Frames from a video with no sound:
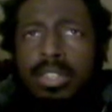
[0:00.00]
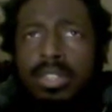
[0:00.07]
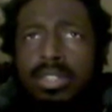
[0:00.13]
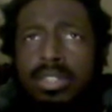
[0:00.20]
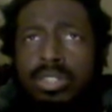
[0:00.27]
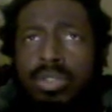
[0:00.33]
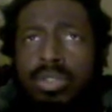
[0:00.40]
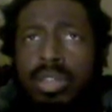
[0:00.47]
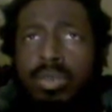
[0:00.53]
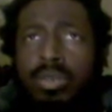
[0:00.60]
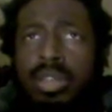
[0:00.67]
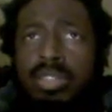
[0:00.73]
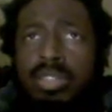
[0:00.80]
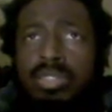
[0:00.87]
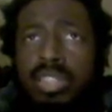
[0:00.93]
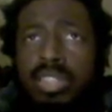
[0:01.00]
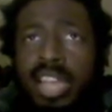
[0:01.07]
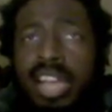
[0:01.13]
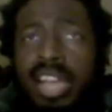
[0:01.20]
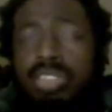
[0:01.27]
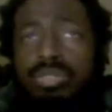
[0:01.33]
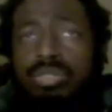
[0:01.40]
So anyways, the
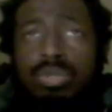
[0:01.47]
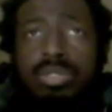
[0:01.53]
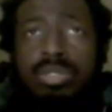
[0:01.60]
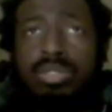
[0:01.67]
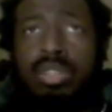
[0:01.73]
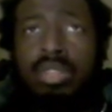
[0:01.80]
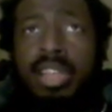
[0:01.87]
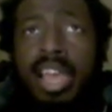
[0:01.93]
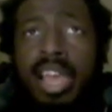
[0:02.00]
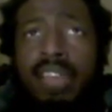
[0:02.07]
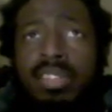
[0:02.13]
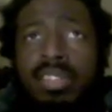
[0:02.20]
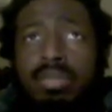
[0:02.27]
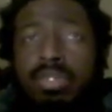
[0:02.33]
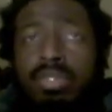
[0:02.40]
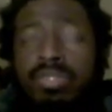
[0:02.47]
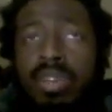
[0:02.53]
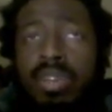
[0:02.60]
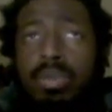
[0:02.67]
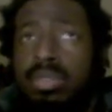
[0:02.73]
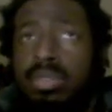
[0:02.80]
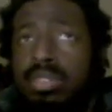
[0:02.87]
casuals are like having the most
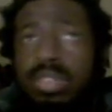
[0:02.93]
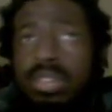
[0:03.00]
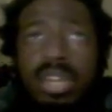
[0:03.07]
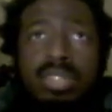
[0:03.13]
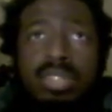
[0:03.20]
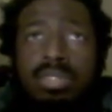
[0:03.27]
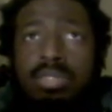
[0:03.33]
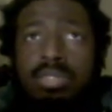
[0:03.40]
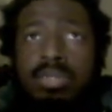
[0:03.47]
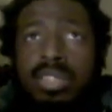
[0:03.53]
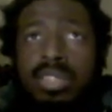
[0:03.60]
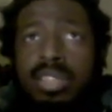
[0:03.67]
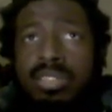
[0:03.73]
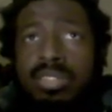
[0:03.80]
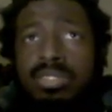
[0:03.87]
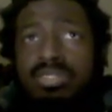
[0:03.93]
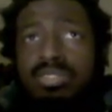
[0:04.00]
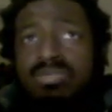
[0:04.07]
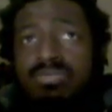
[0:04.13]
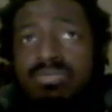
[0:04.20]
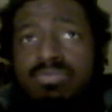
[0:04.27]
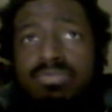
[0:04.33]
fun with these consoles because
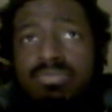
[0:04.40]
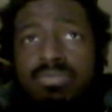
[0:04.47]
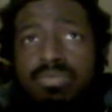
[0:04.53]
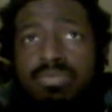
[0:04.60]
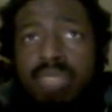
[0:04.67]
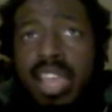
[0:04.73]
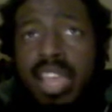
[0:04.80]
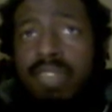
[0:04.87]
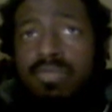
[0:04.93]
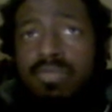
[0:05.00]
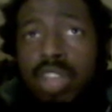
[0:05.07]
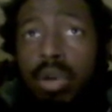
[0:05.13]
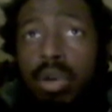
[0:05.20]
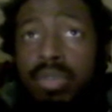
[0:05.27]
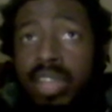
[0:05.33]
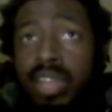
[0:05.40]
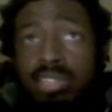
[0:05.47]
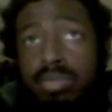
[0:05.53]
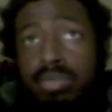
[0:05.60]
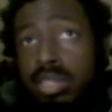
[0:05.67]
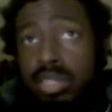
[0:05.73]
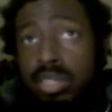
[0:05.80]
they have no
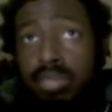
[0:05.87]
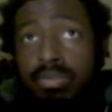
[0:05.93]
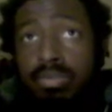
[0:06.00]
investment in them.